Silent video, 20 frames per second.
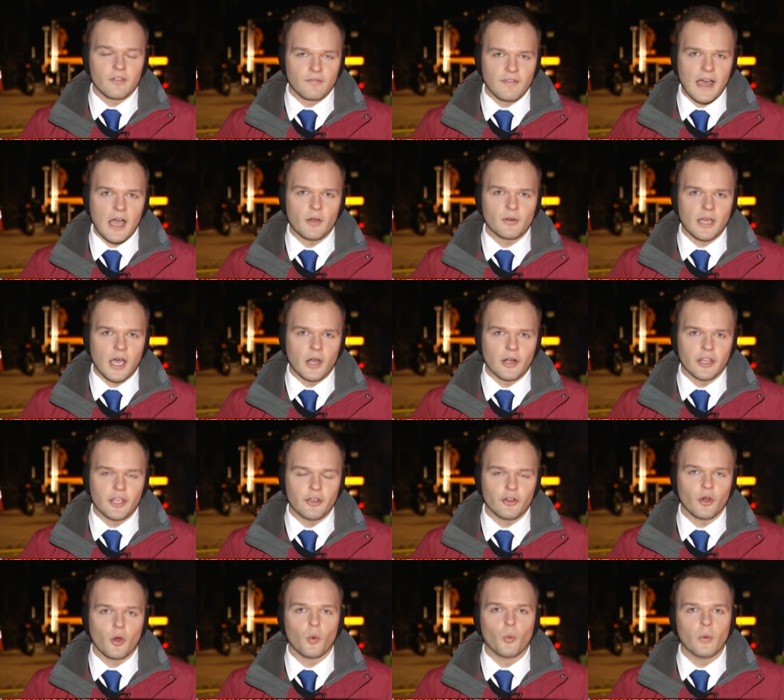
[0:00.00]
found out
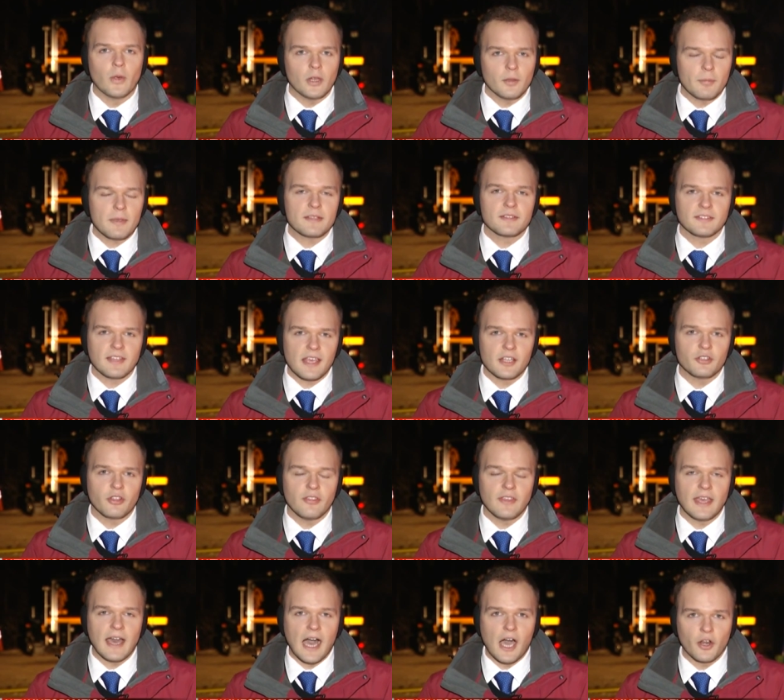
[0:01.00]
here will be sent to
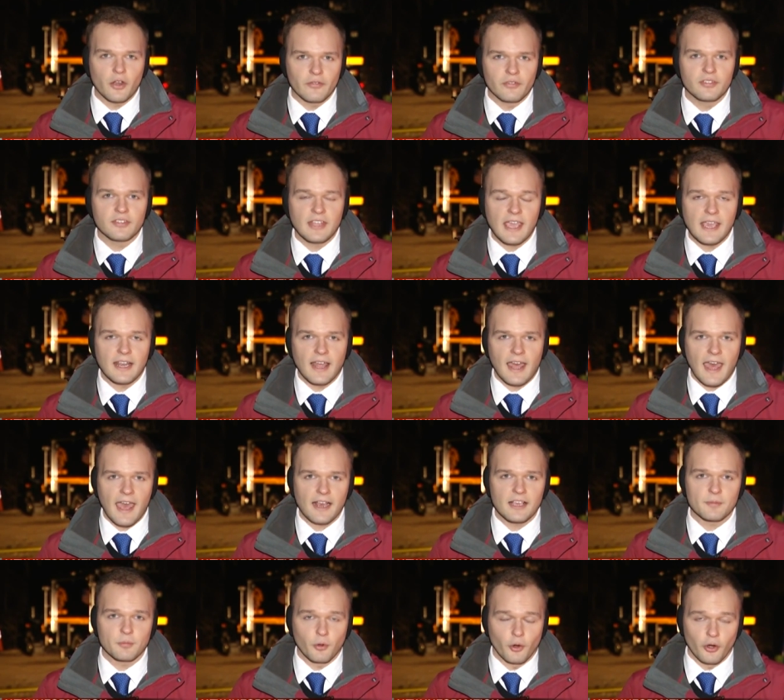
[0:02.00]
the out-of-state
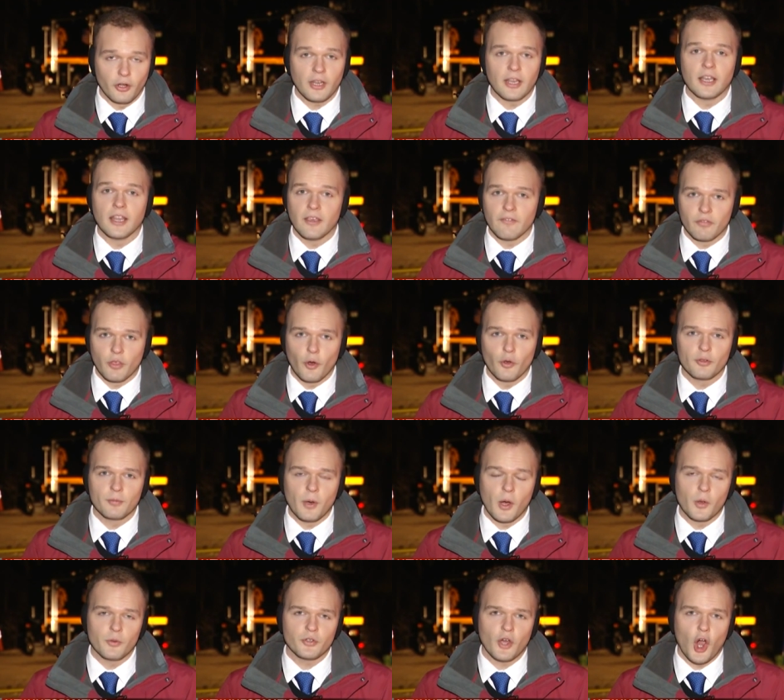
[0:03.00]
expert. And if those
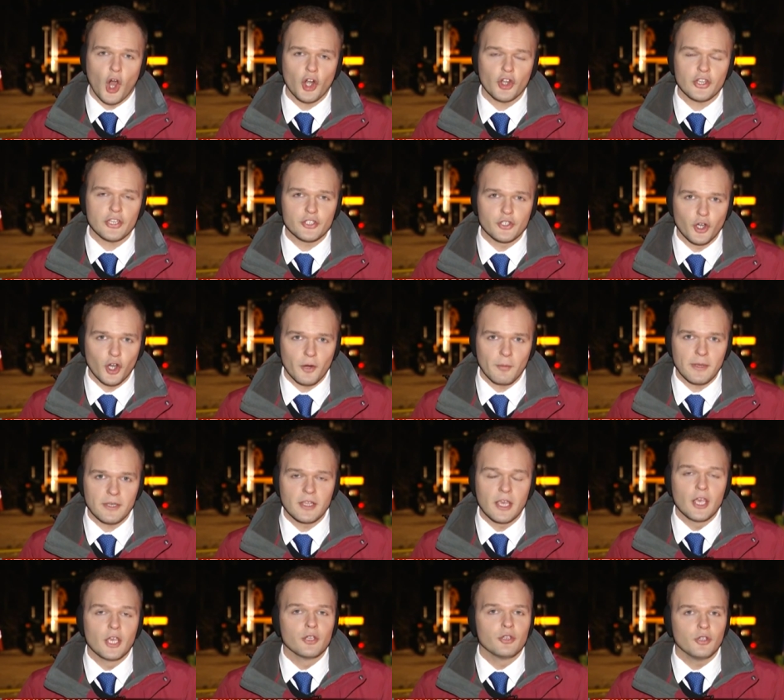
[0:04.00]
bones are
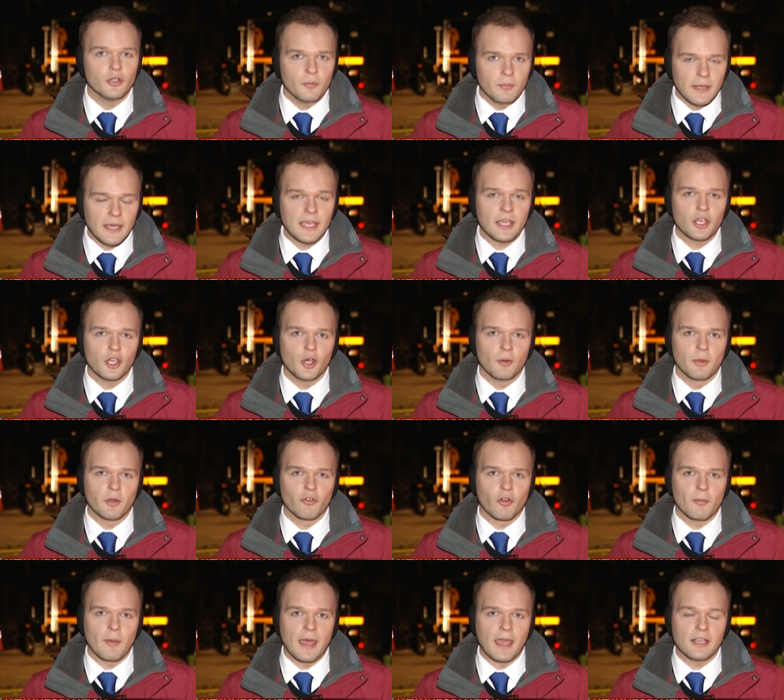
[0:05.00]
determined to be human
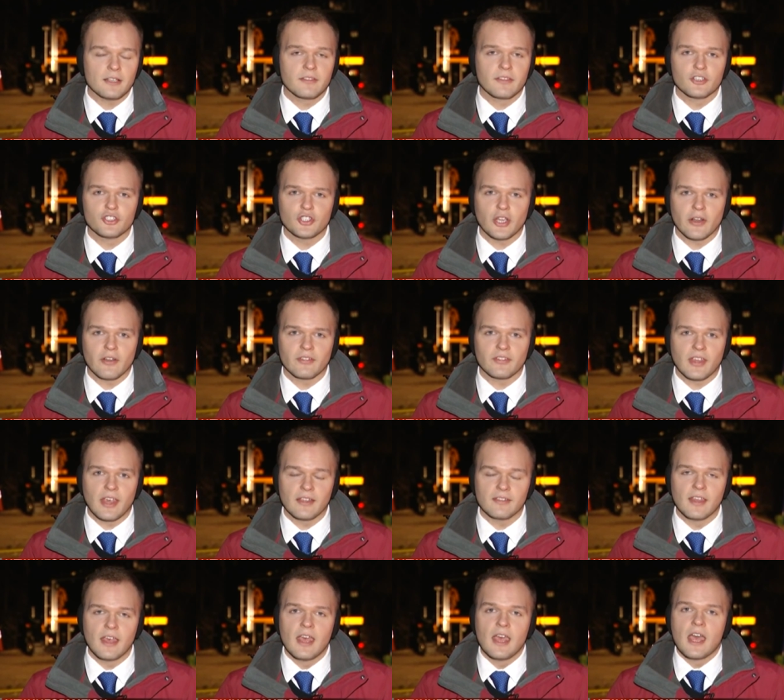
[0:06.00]
remains, the sheriff
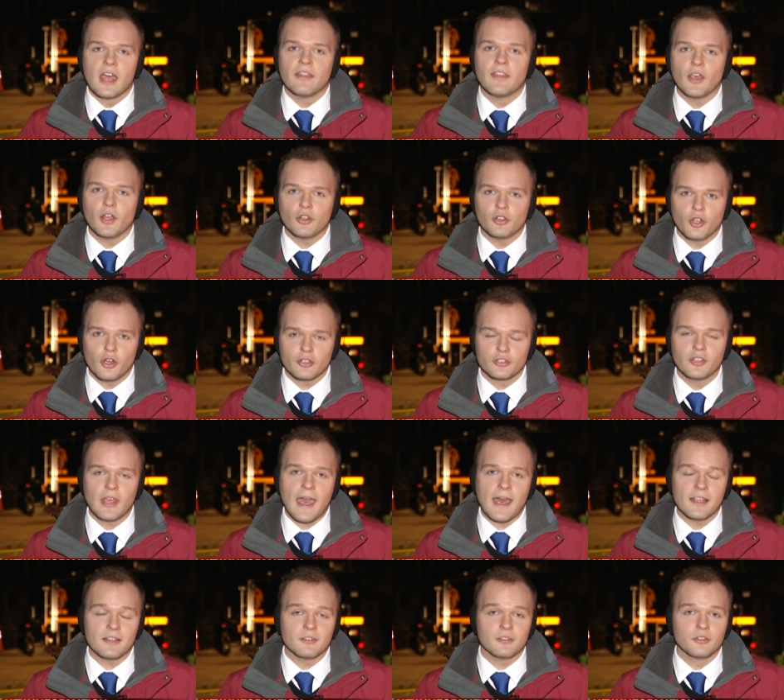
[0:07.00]
says they'll look
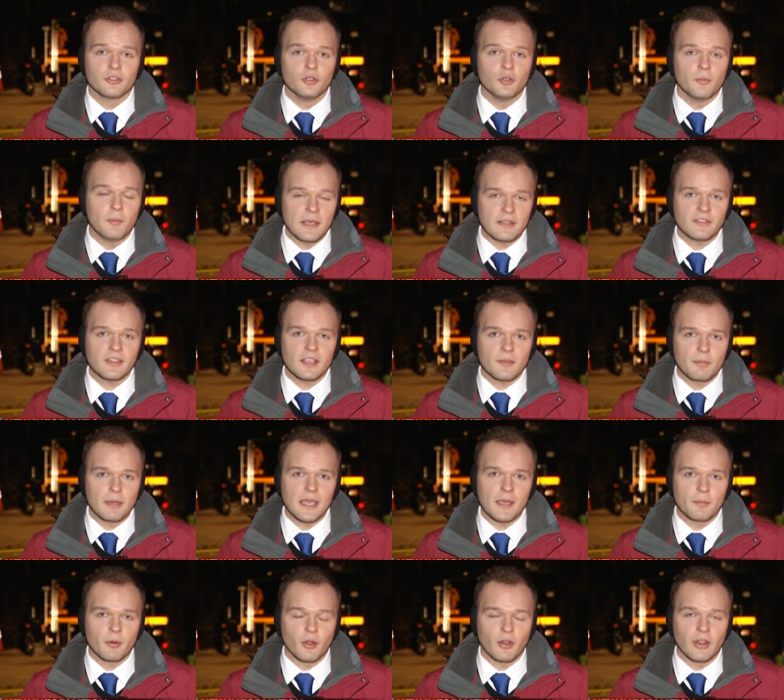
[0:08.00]
to, at, to missing
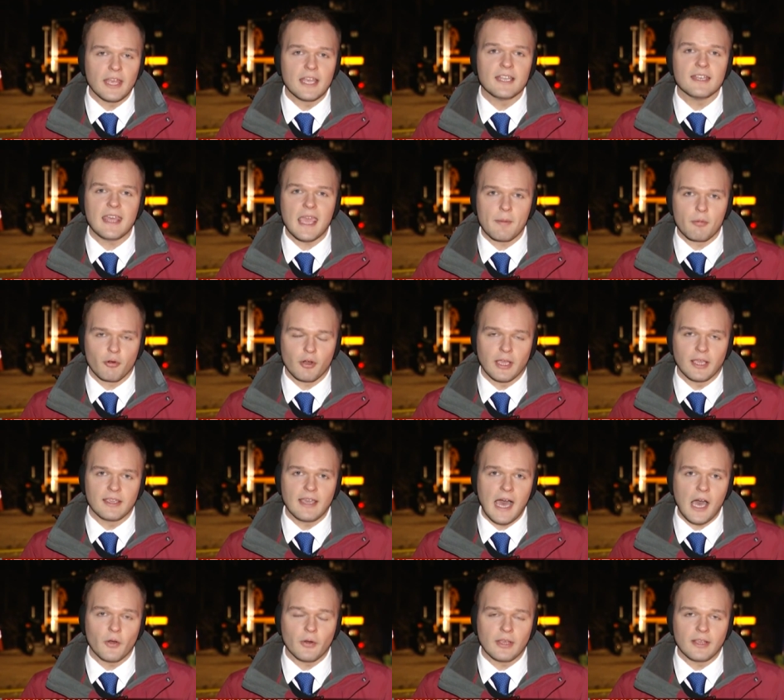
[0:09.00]
people in neighboring
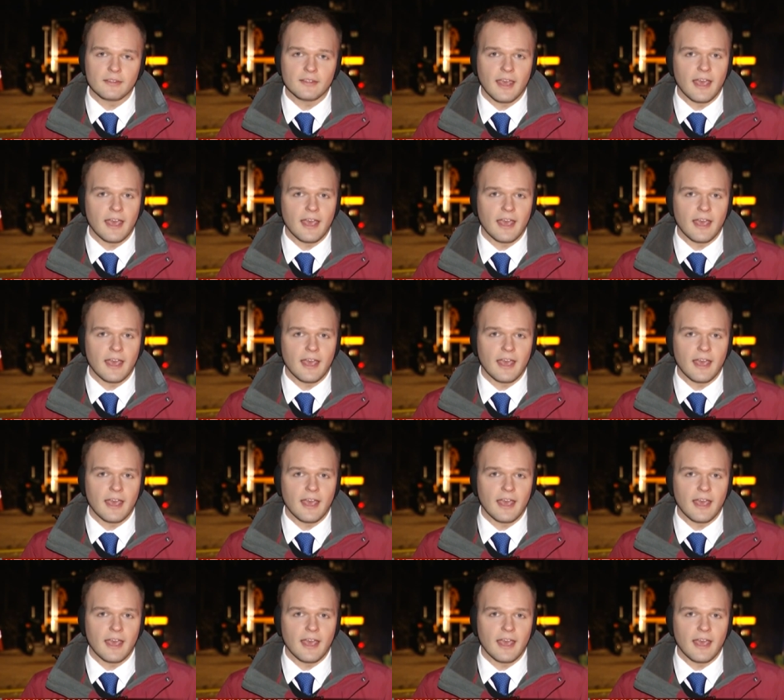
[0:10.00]
counties,